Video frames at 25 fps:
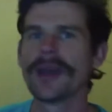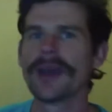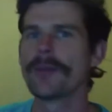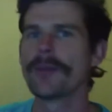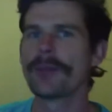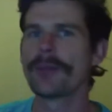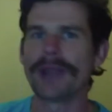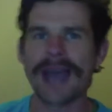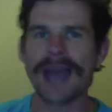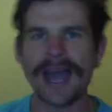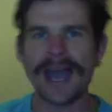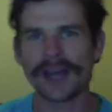
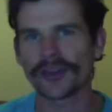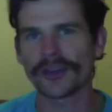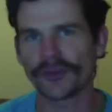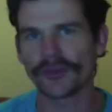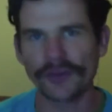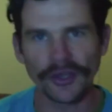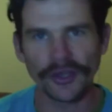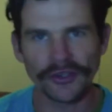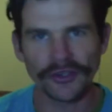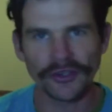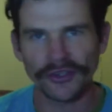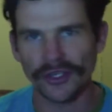Bananas
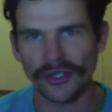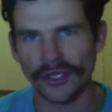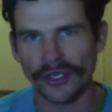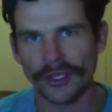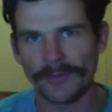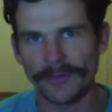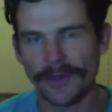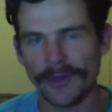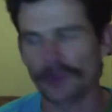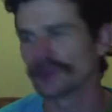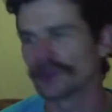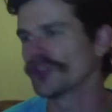for
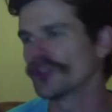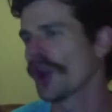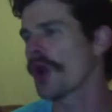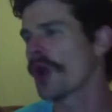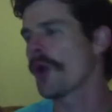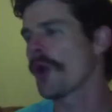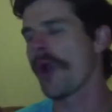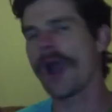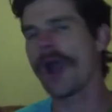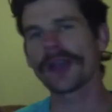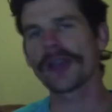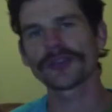dessert. There was
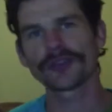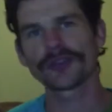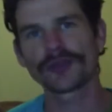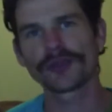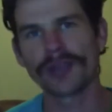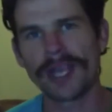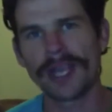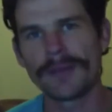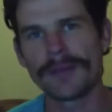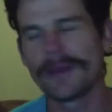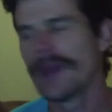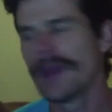no ice
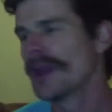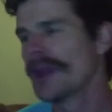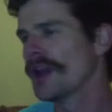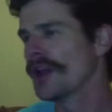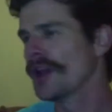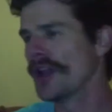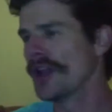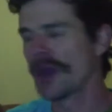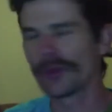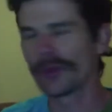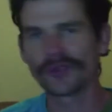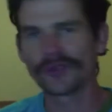cream.
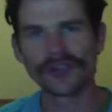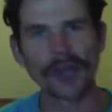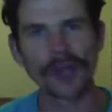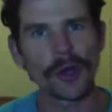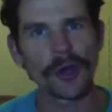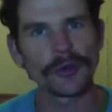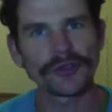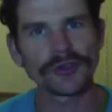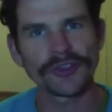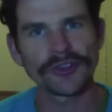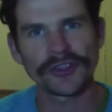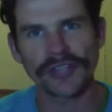There was
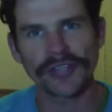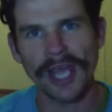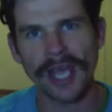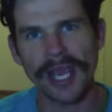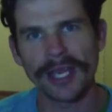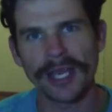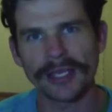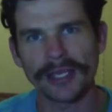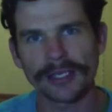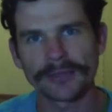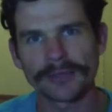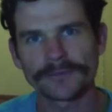no
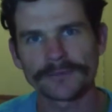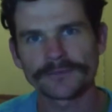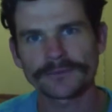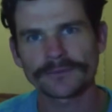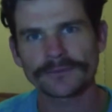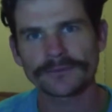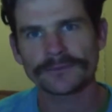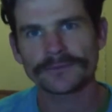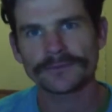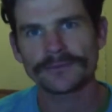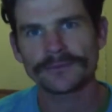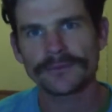steak.
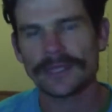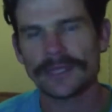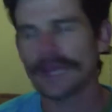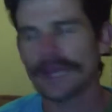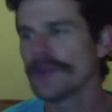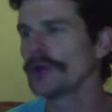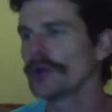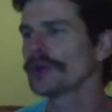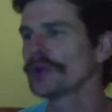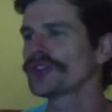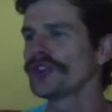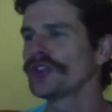
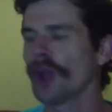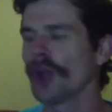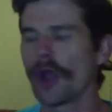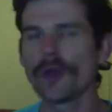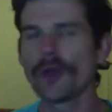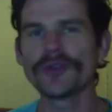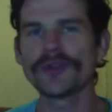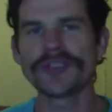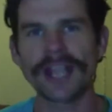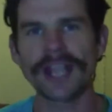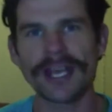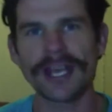There was
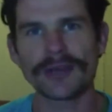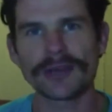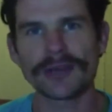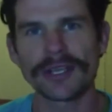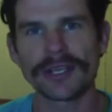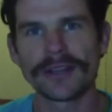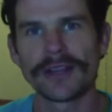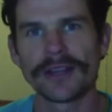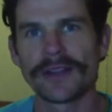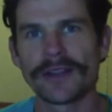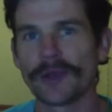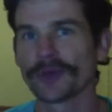no
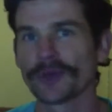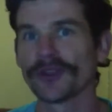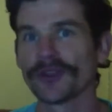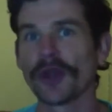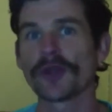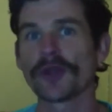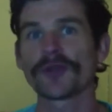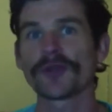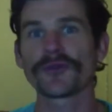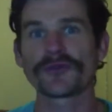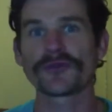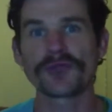dairy. There was
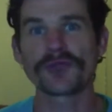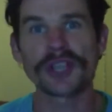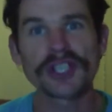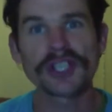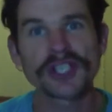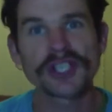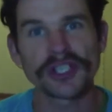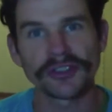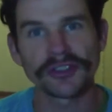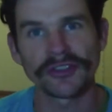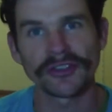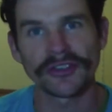no
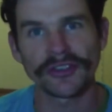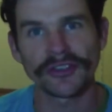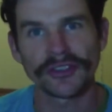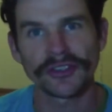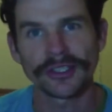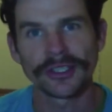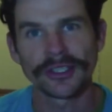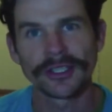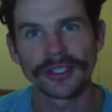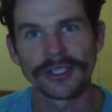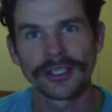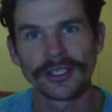fridges.